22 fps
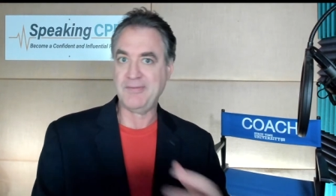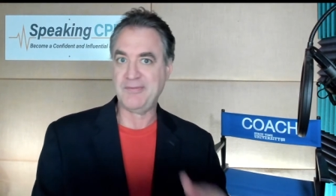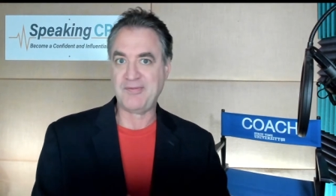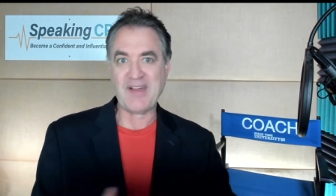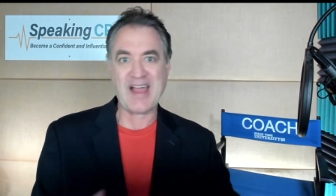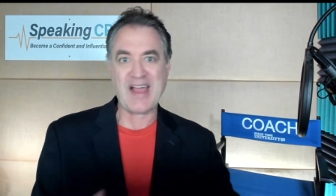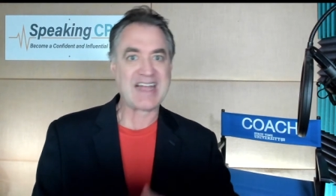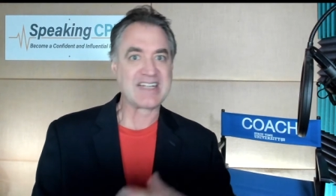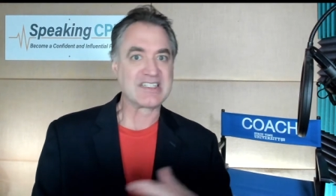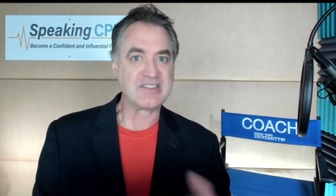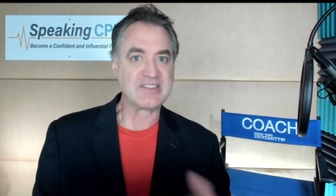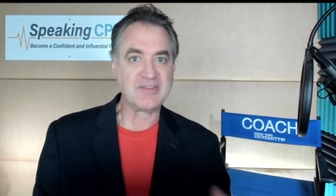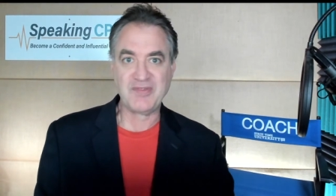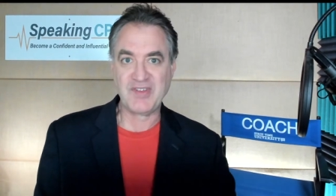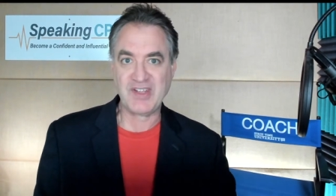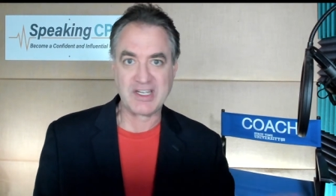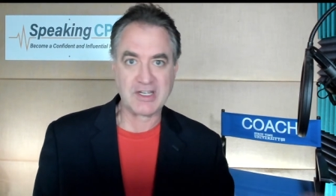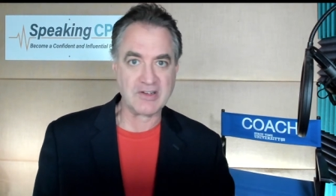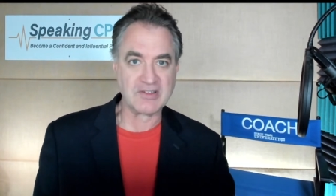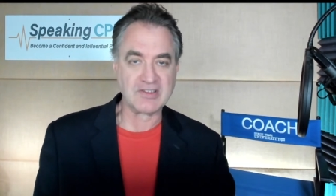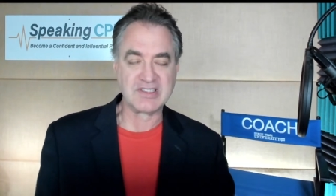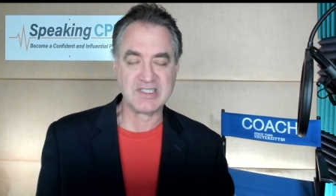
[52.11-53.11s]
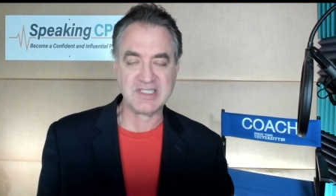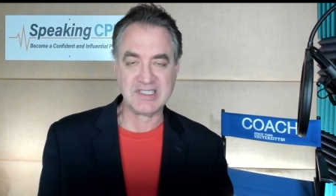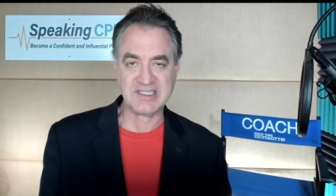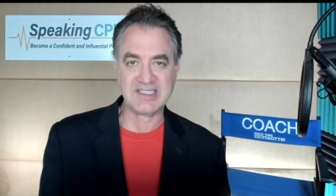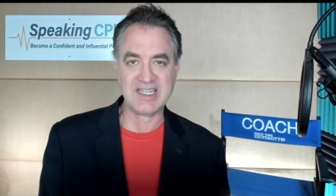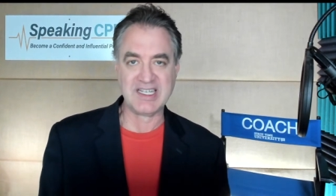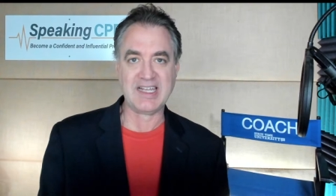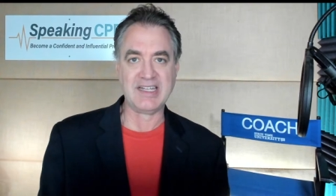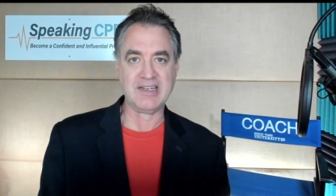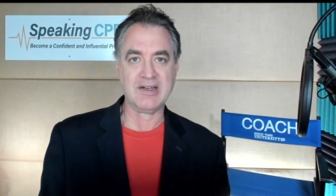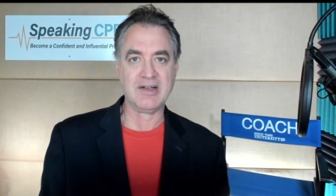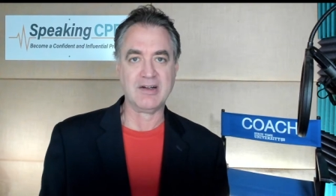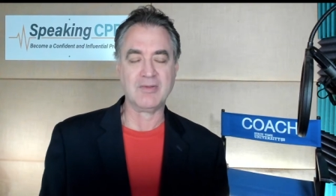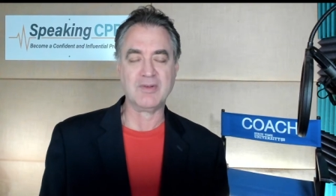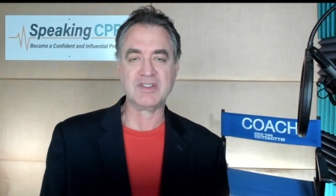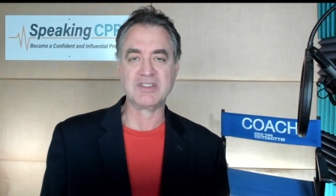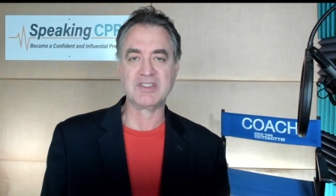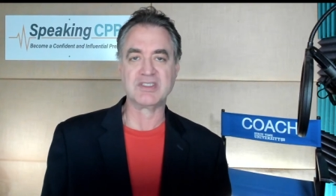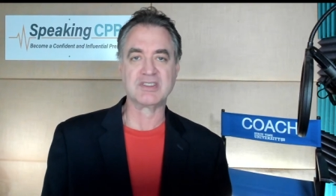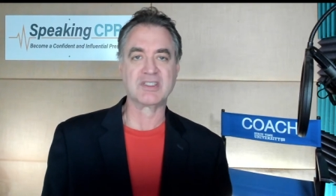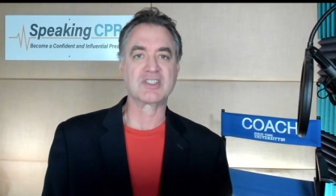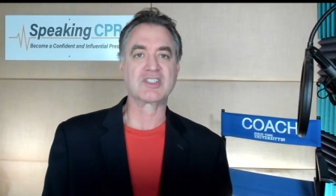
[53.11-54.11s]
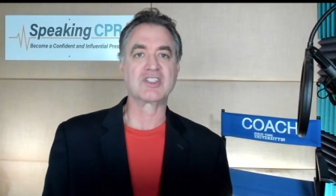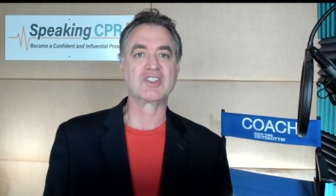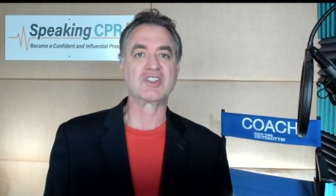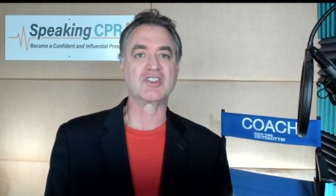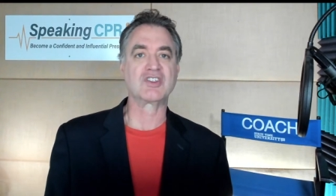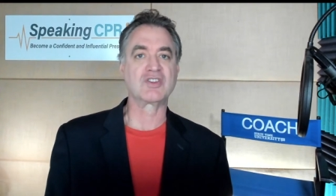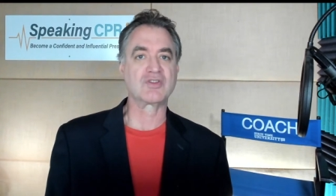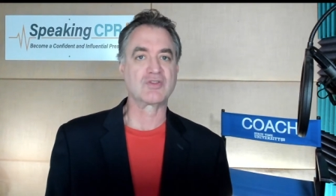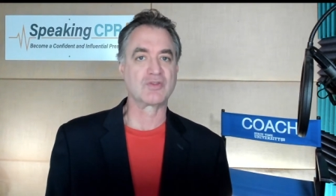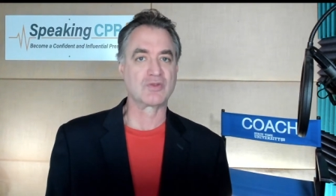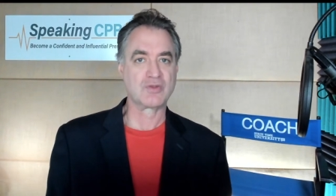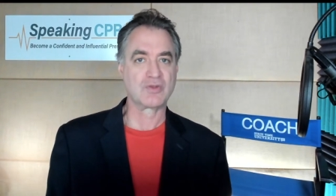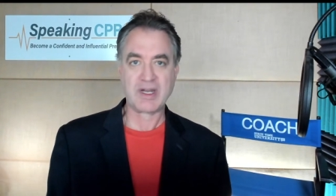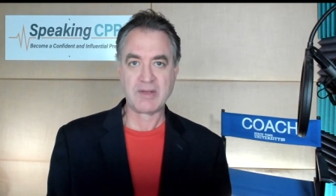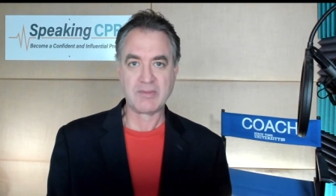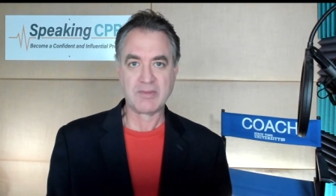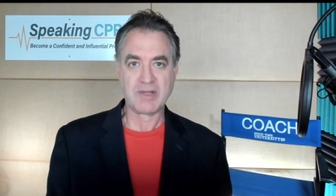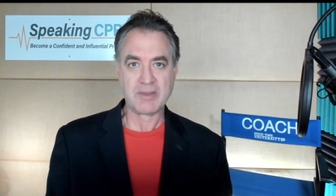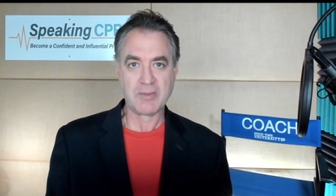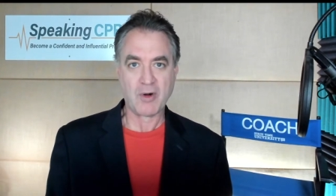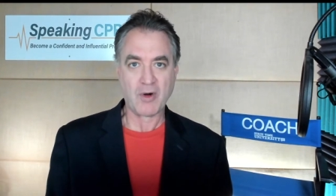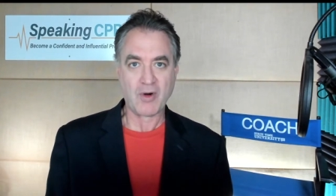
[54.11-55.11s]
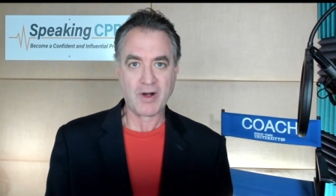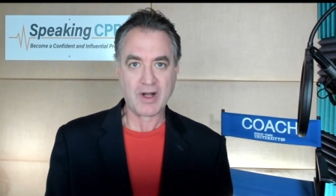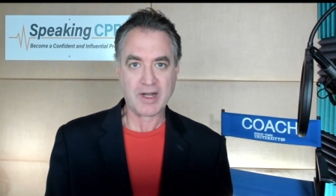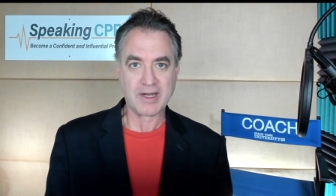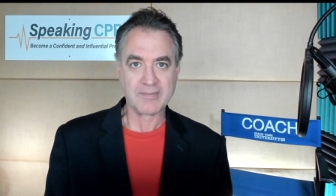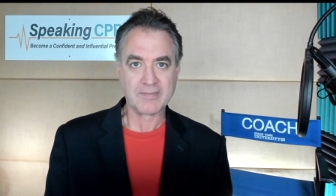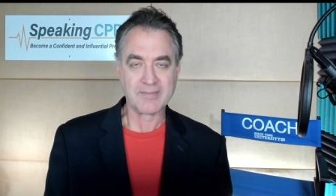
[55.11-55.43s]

facts, figures, and data, which is extremely boring.